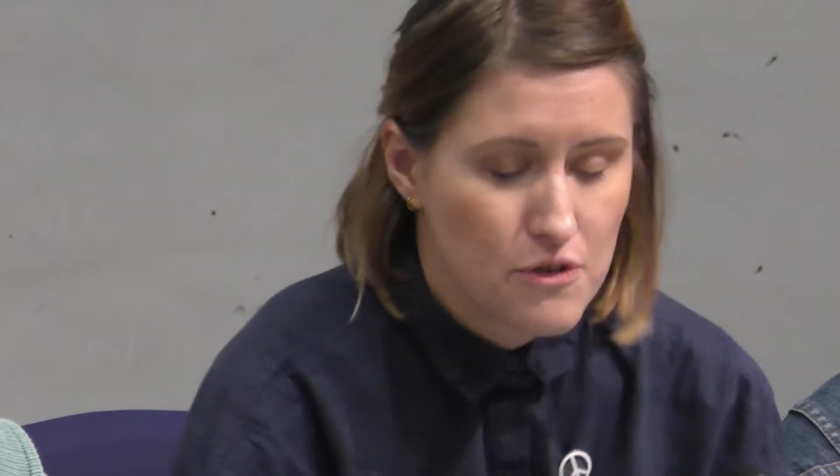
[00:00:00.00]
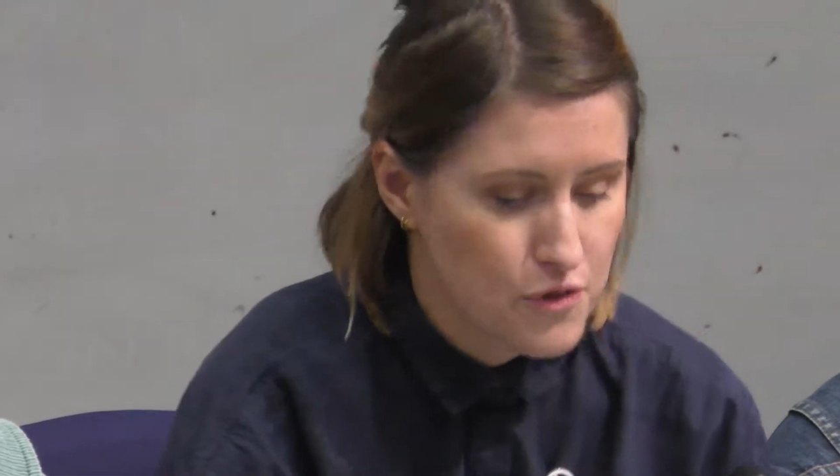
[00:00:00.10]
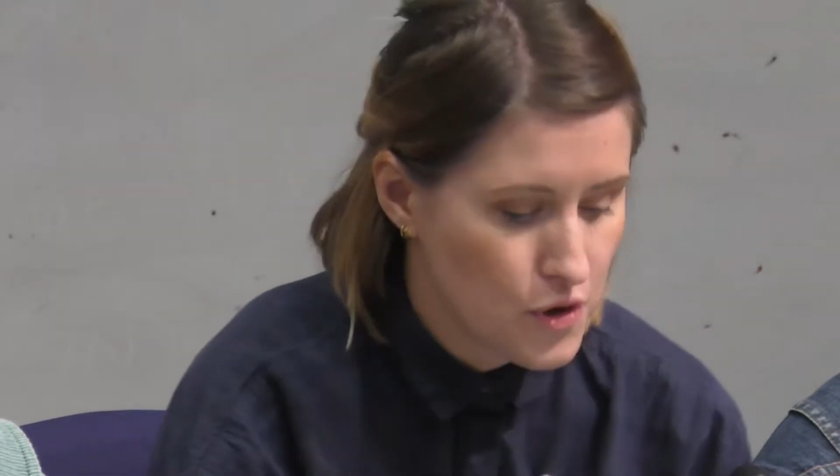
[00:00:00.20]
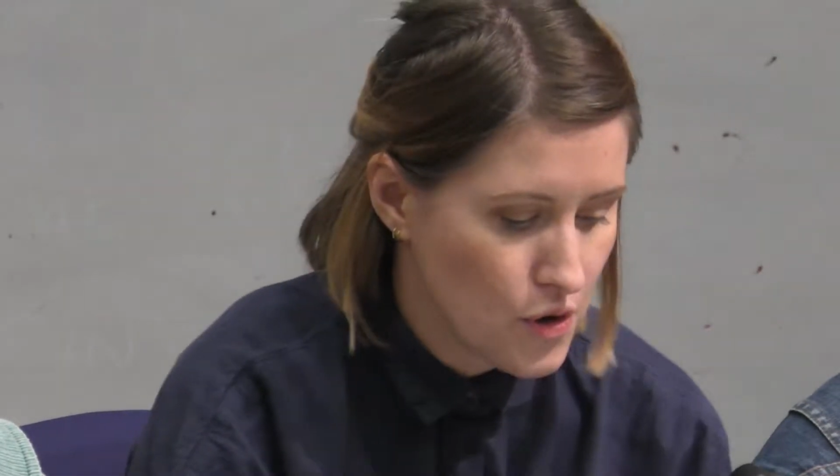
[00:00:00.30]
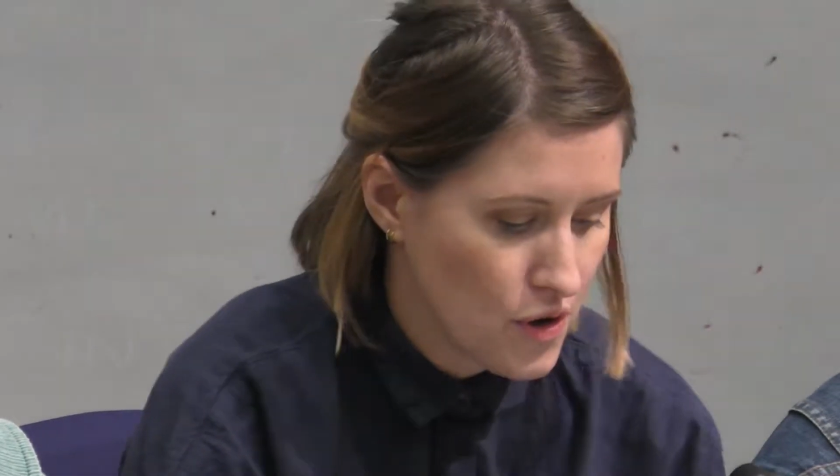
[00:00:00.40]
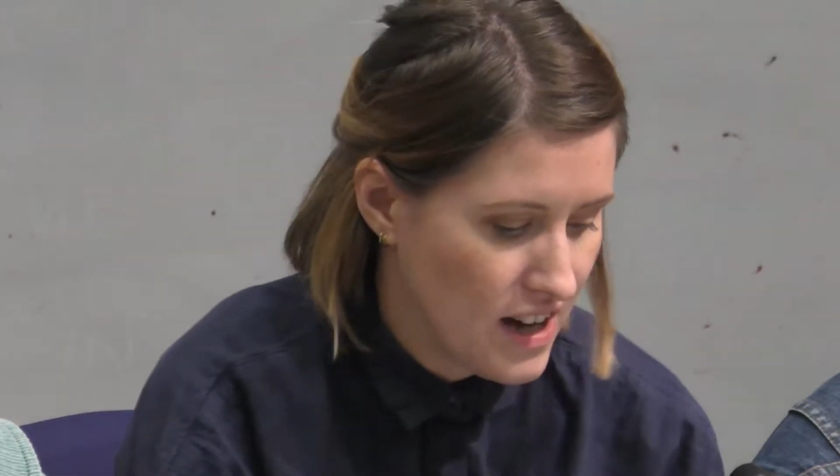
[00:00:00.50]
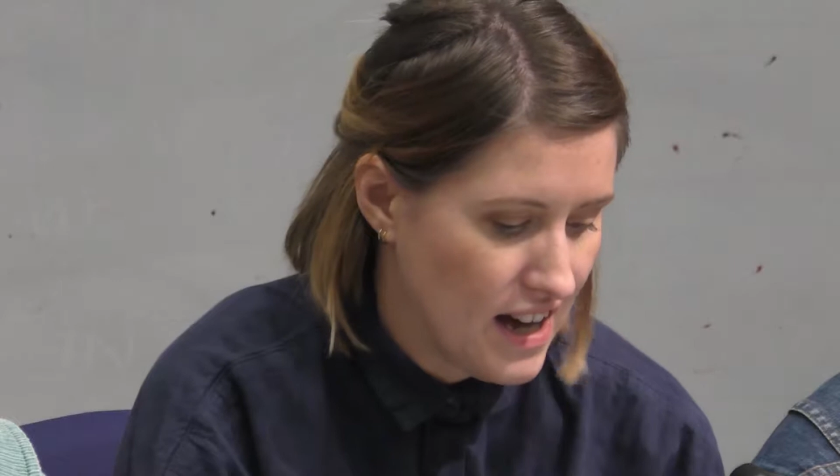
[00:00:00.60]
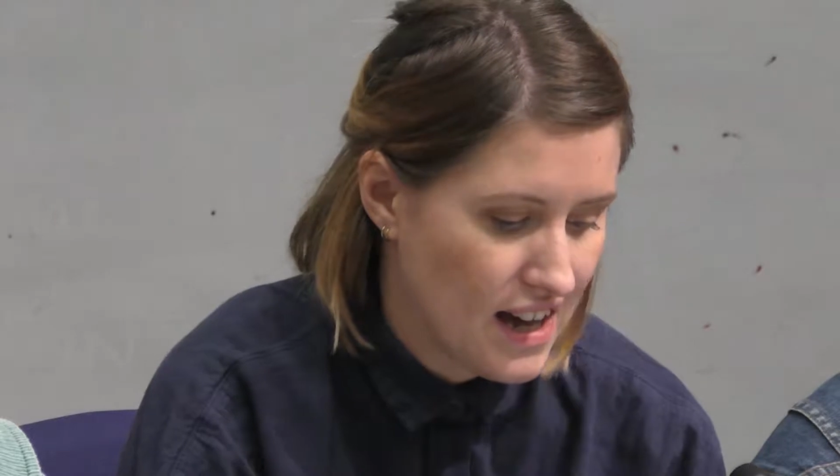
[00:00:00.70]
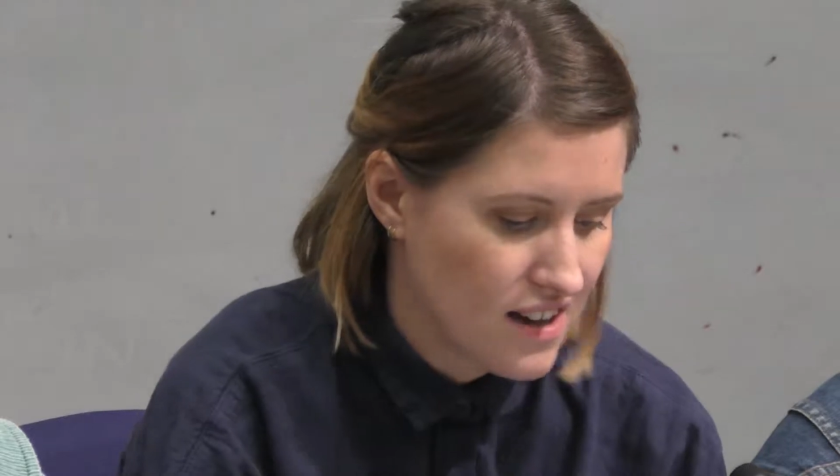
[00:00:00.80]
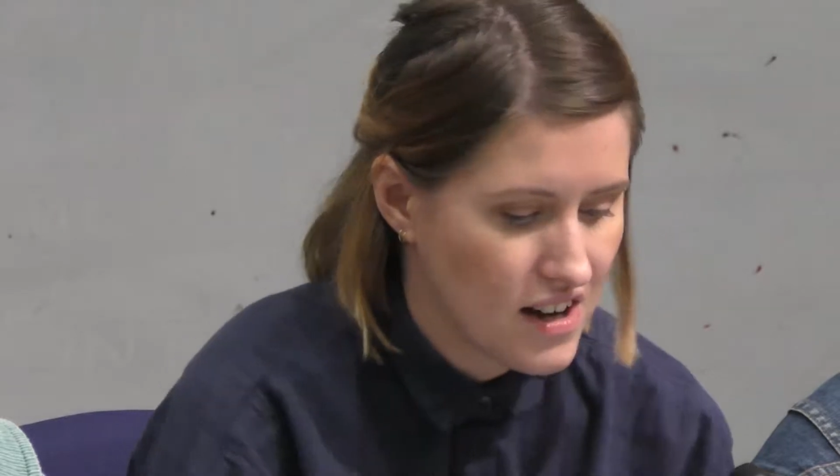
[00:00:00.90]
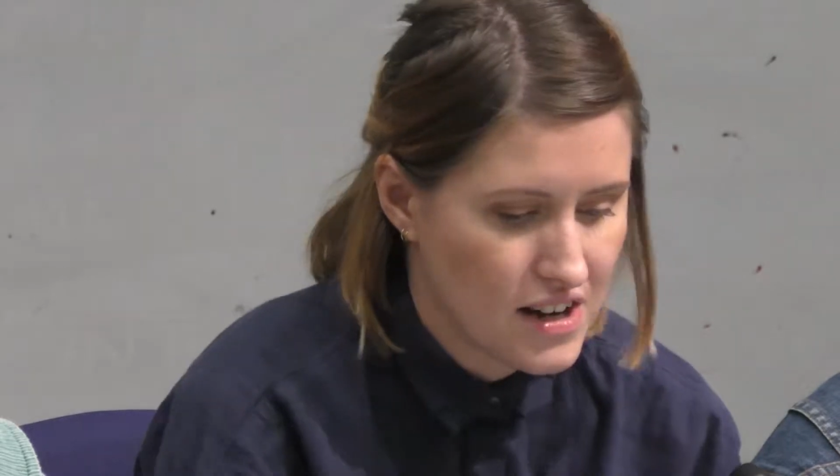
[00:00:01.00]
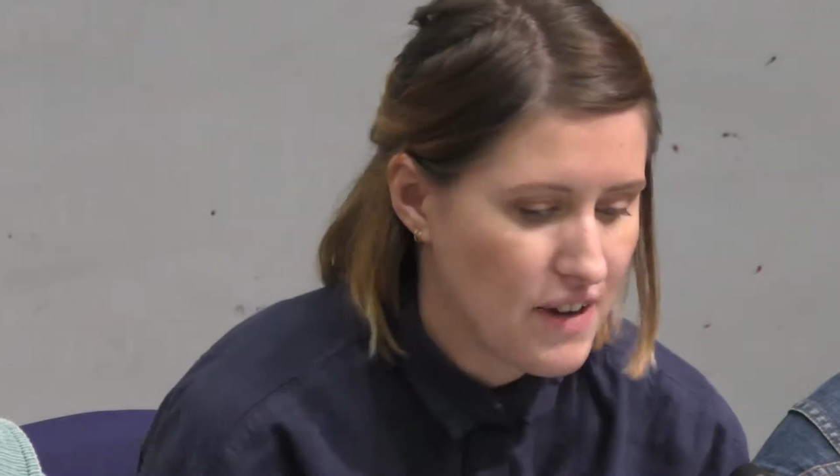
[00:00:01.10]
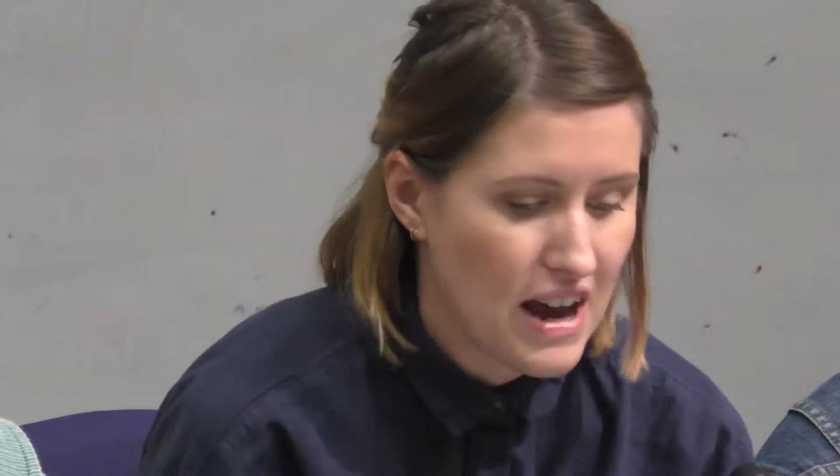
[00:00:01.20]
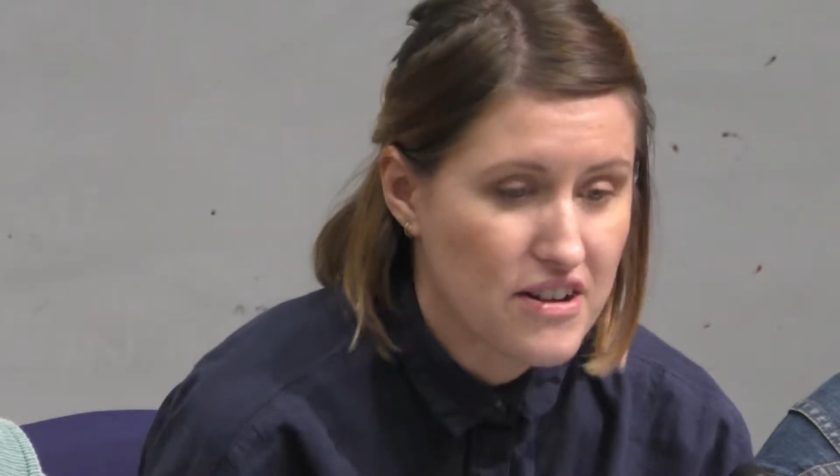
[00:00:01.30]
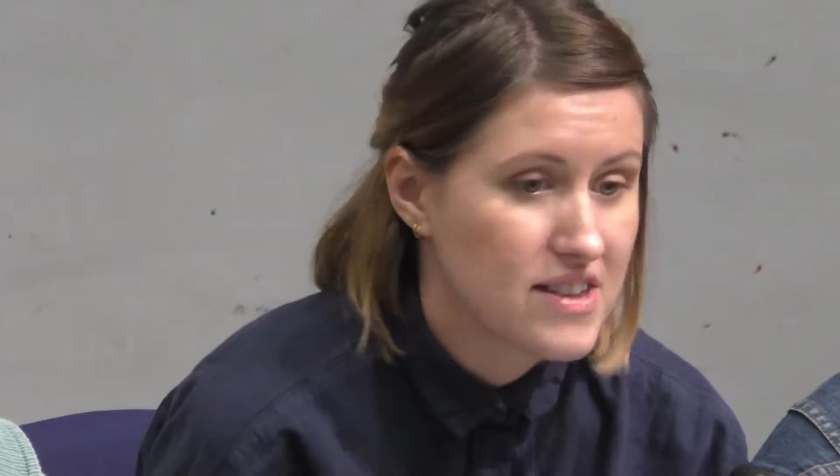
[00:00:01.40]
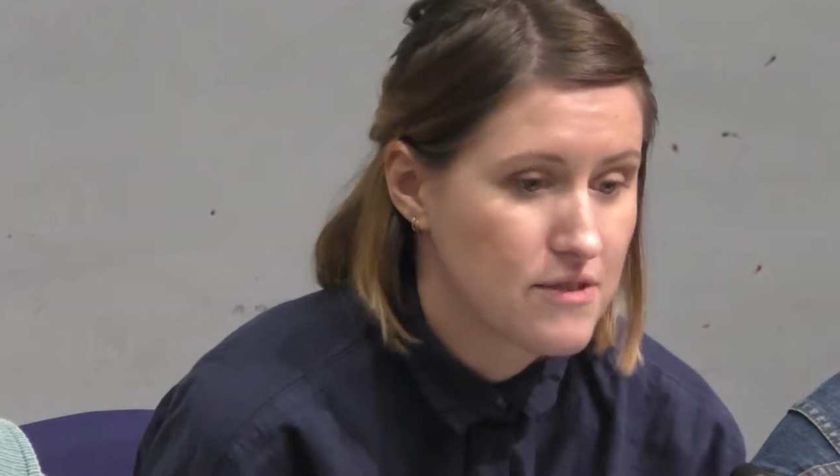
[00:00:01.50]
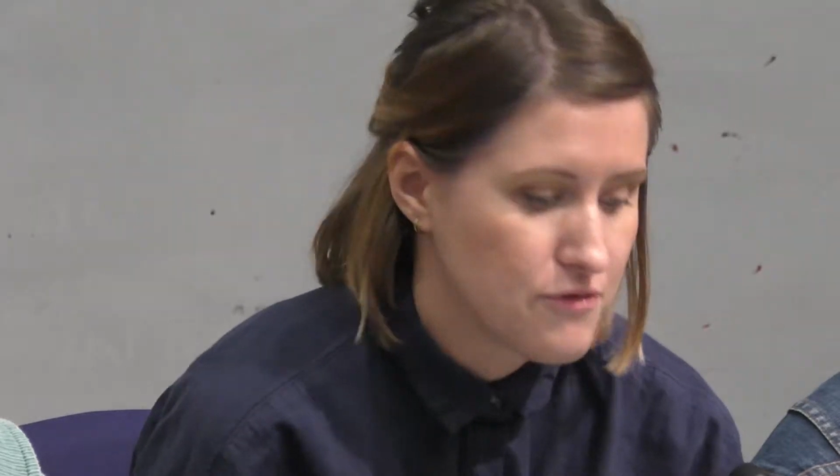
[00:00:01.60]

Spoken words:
for kind of areas